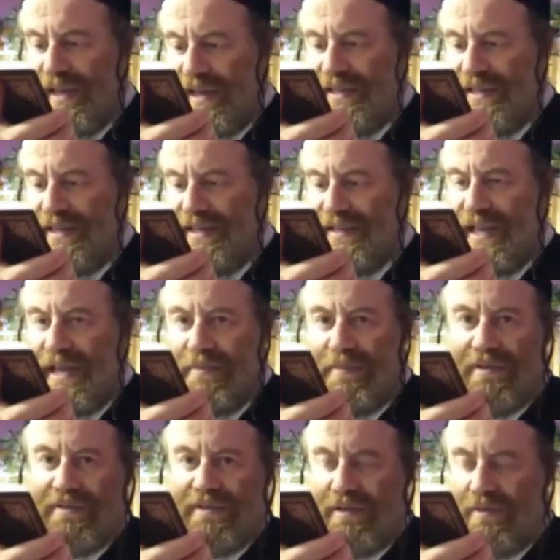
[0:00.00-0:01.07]
and at his
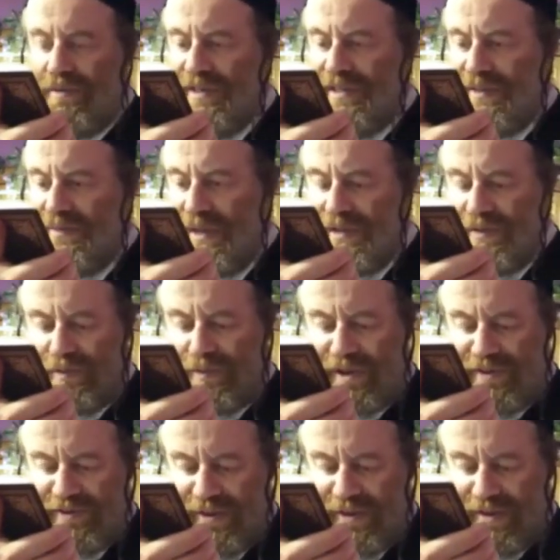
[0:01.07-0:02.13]
table. So what does it mean?
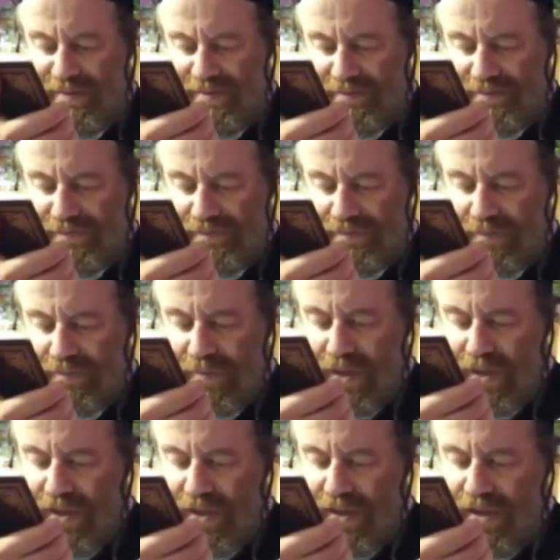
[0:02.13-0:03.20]
Twenty three
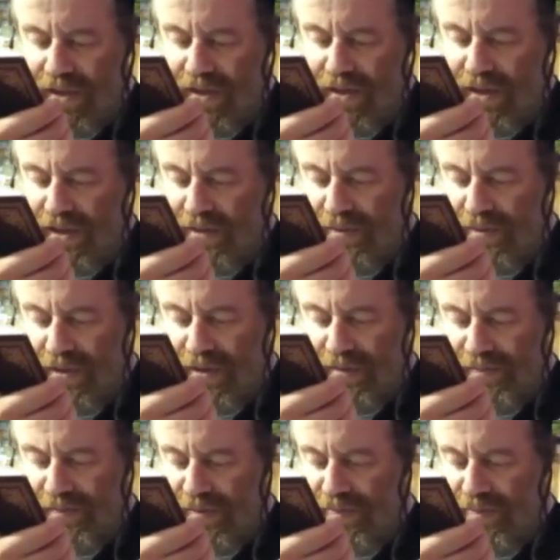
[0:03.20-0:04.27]
and
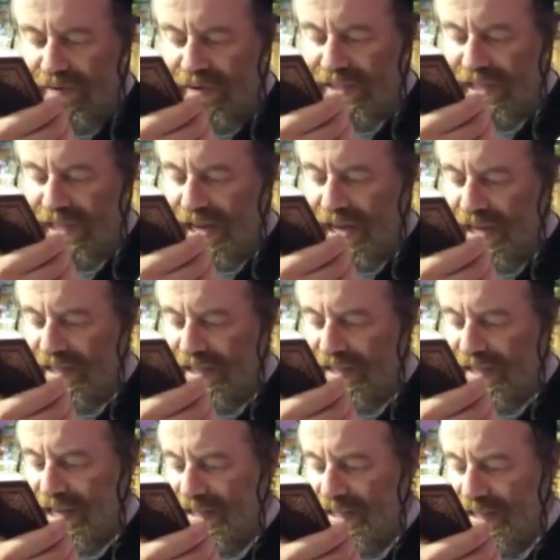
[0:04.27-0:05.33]
um, the previous halacha
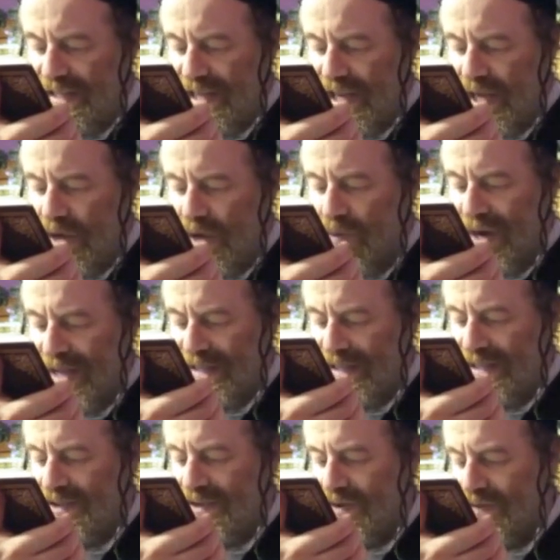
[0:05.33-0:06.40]
discusses the
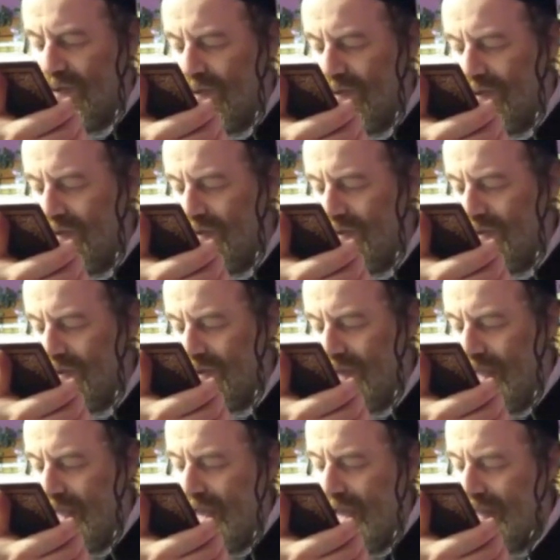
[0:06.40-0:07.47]
quantity of food
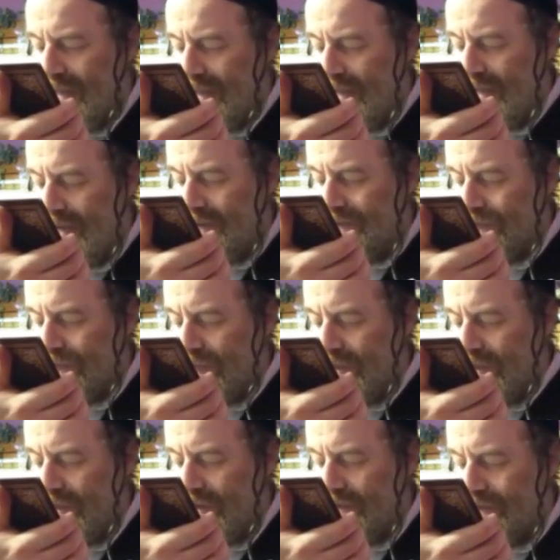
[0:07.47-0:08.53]
and um,
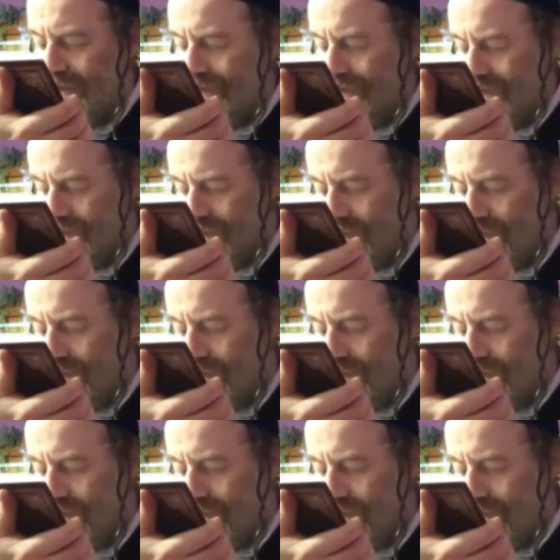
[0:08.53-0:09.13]
um,